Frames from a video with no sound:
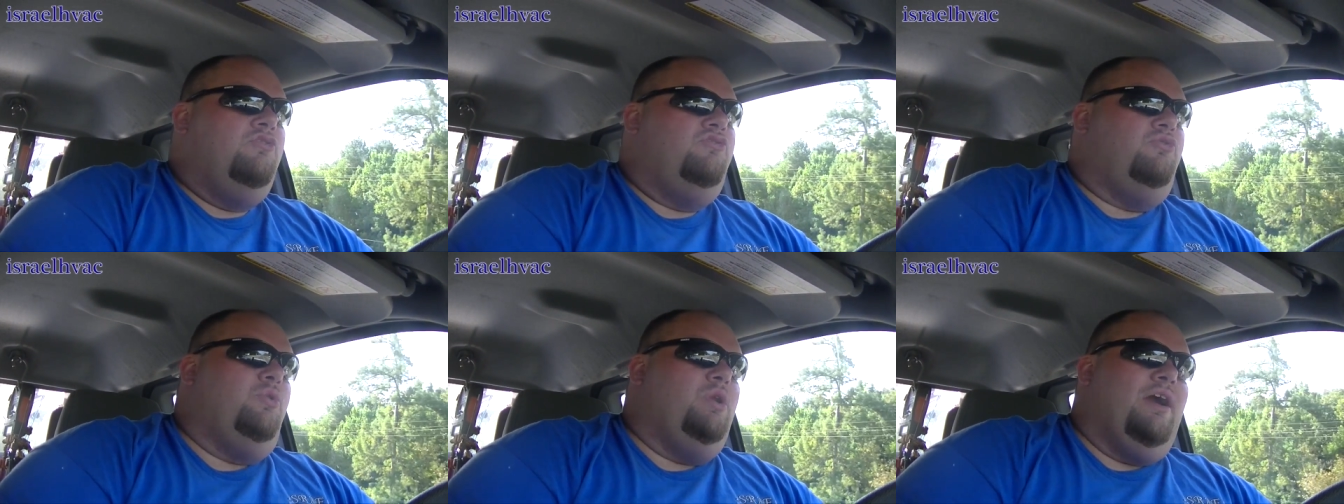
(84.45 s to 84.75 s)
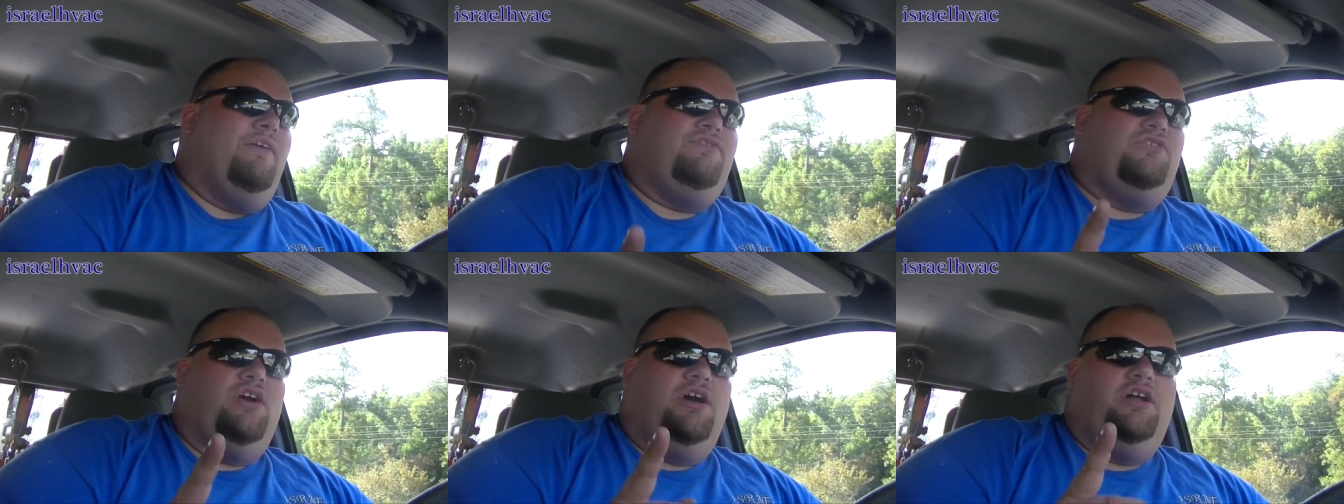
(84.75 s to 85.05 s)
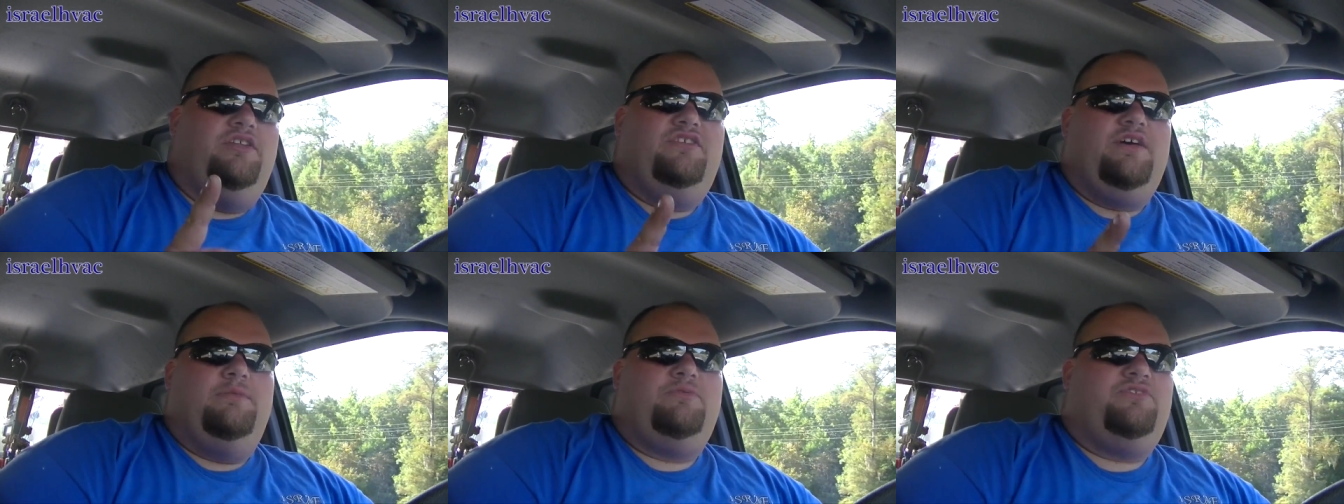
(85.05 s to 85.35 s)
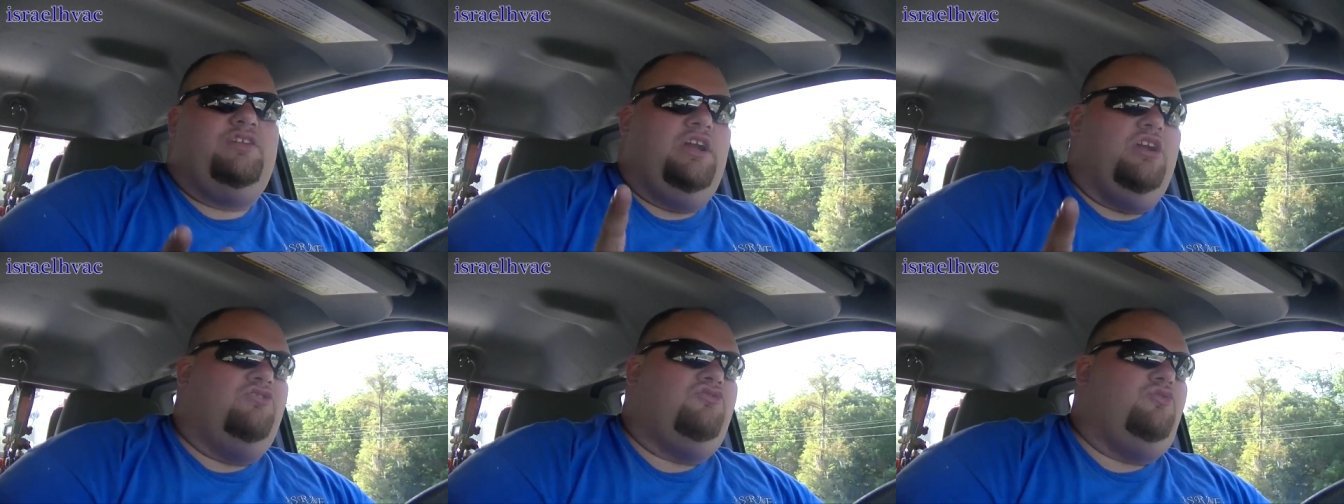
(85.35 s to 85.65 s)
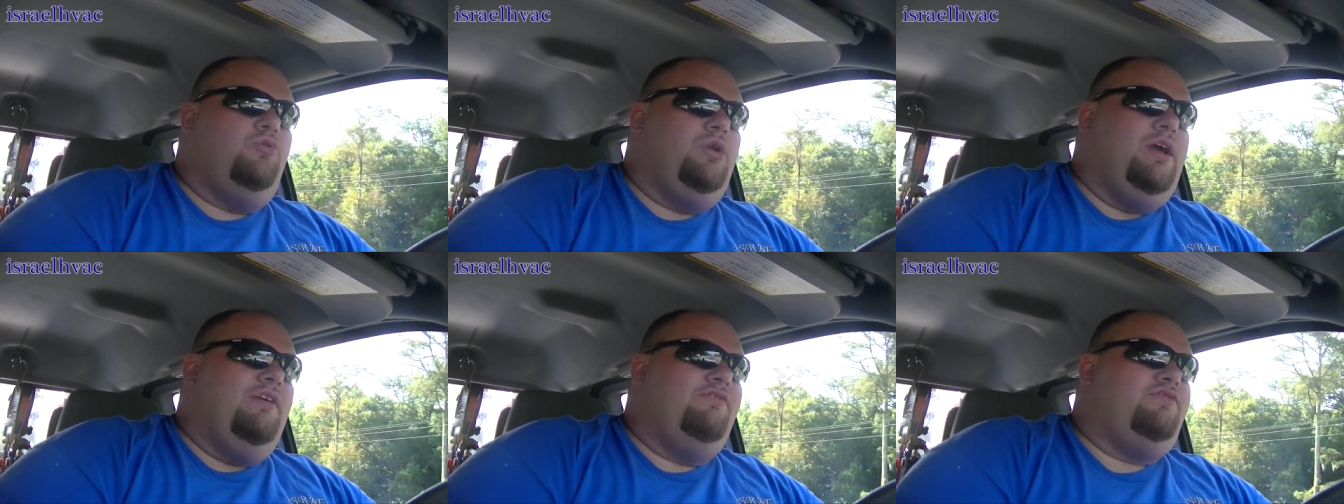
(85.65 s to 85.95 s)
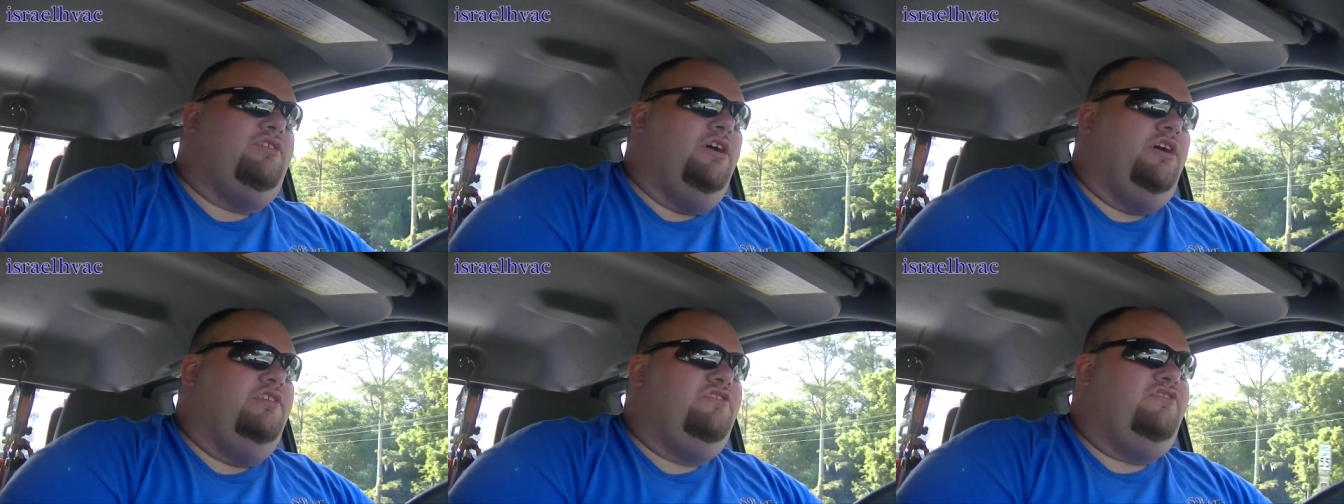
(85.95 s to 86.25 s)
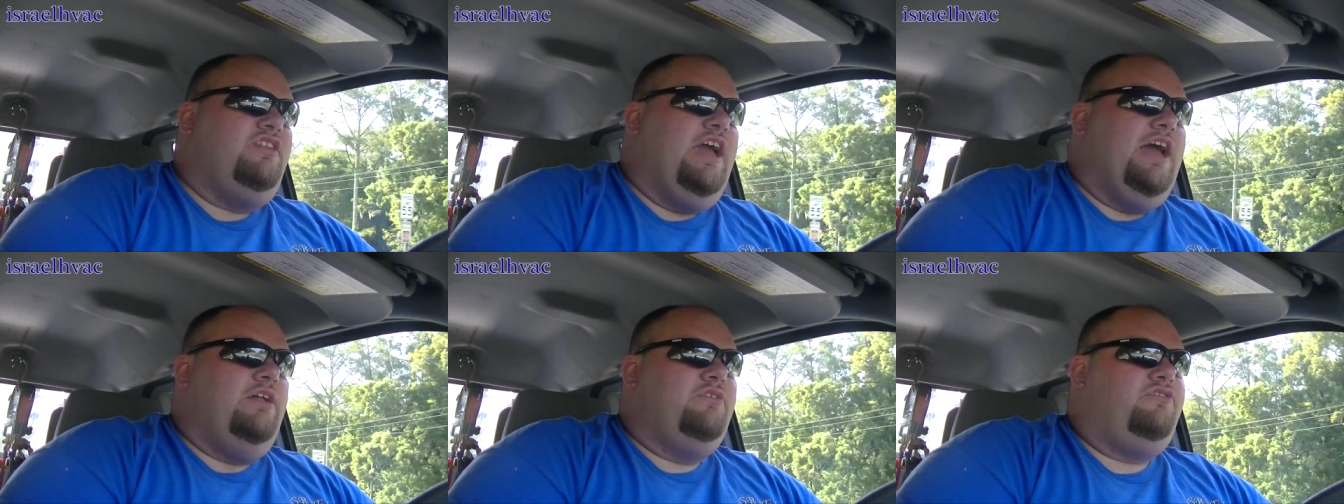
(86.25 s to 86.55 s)
two and a half tons upstairs, two and a half
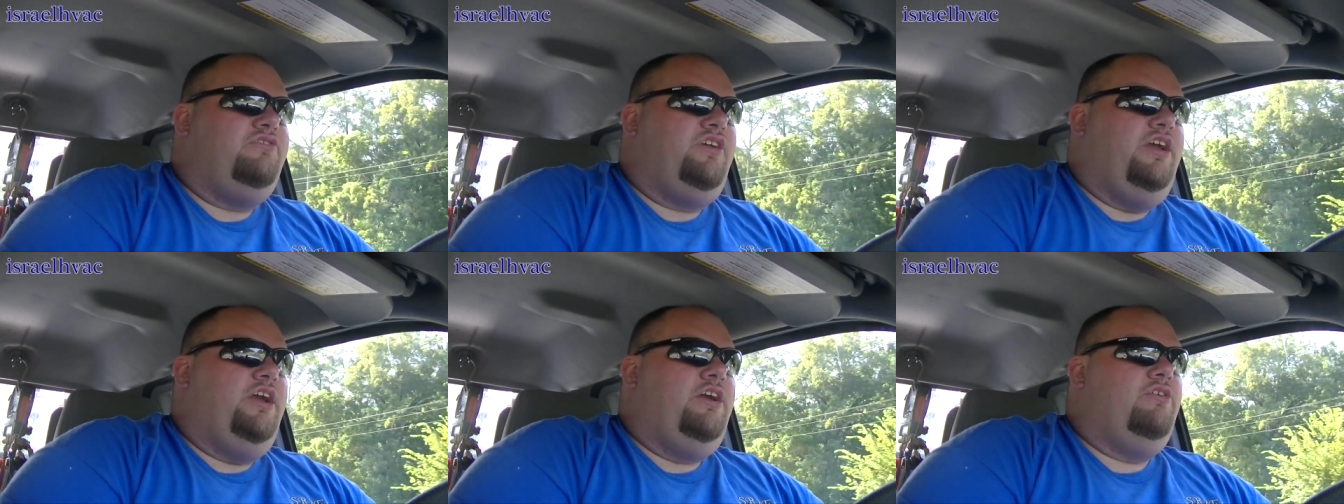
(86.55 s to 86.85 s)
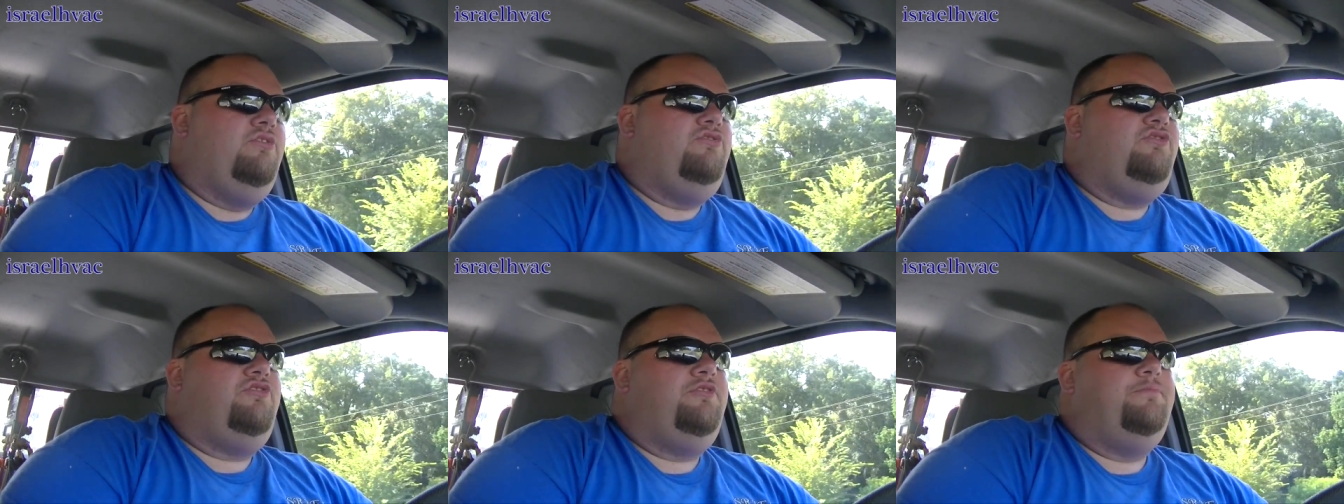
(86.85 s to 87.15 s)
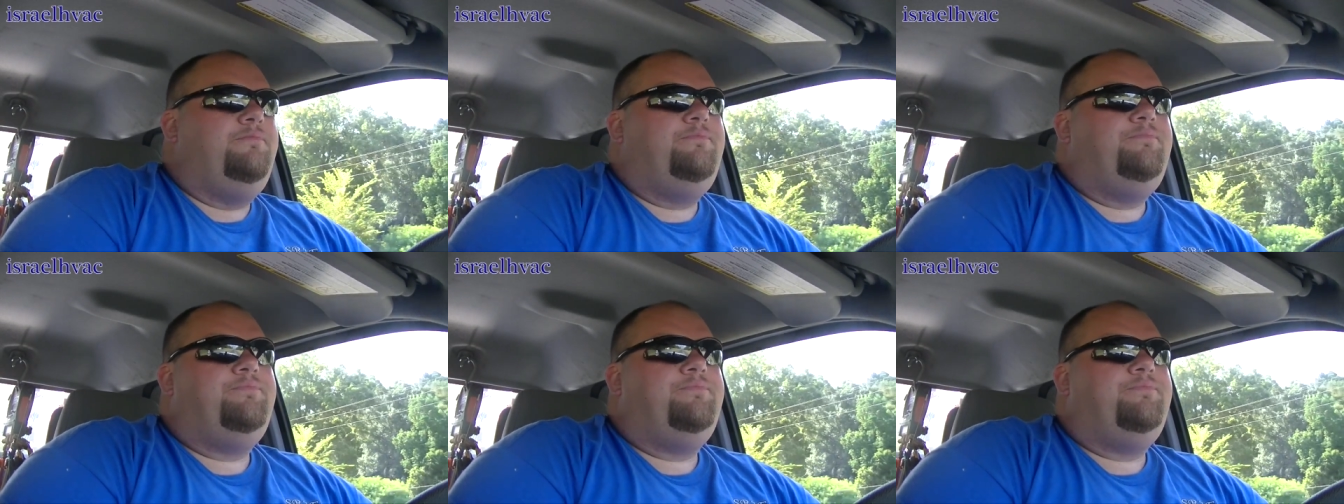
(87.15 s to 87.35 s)
tons downstairs.